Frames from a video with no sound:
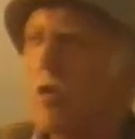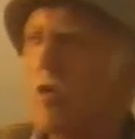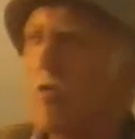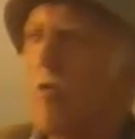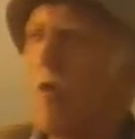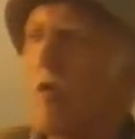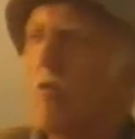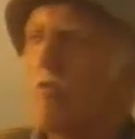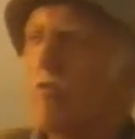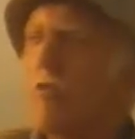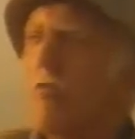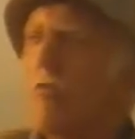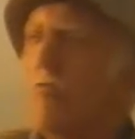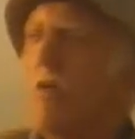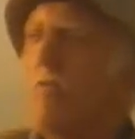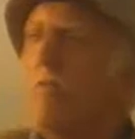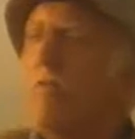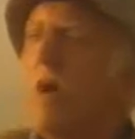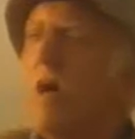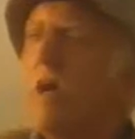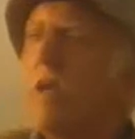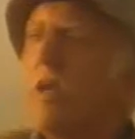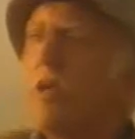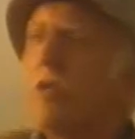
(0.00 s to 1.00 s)
across the
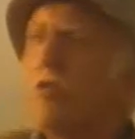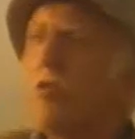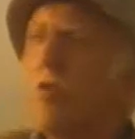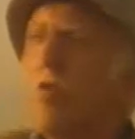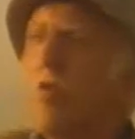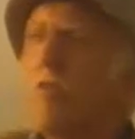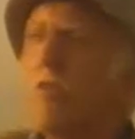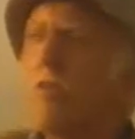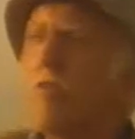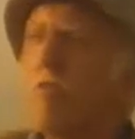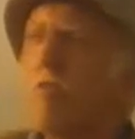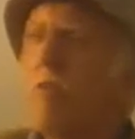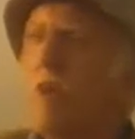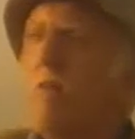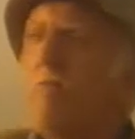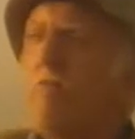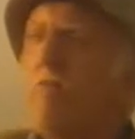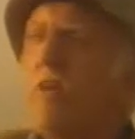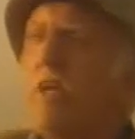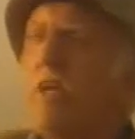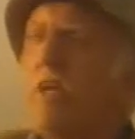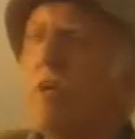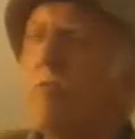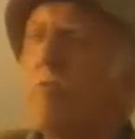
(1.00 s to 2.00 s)
river and he saw this
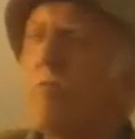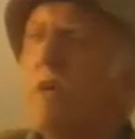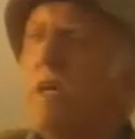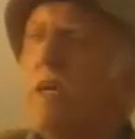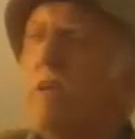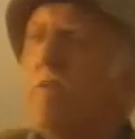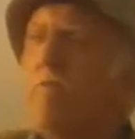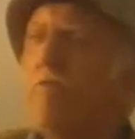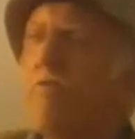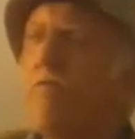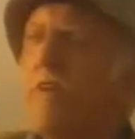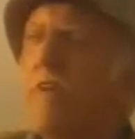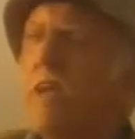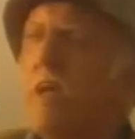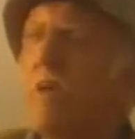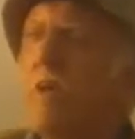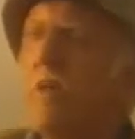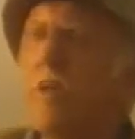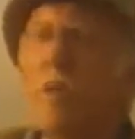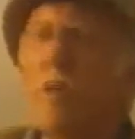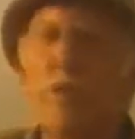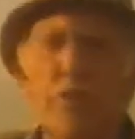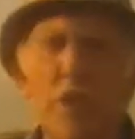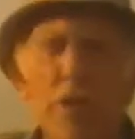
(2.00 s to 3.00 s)
lovely green field
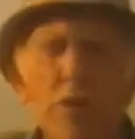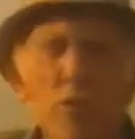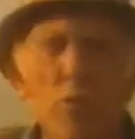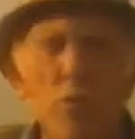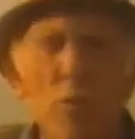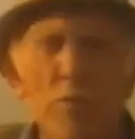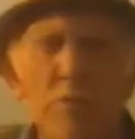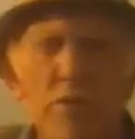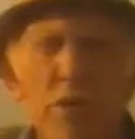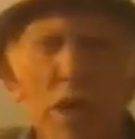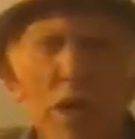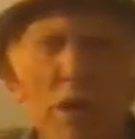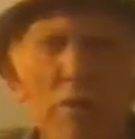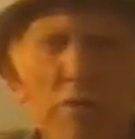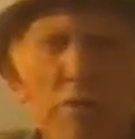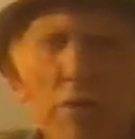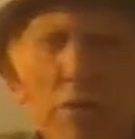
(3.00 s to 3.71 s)
and he said to himself,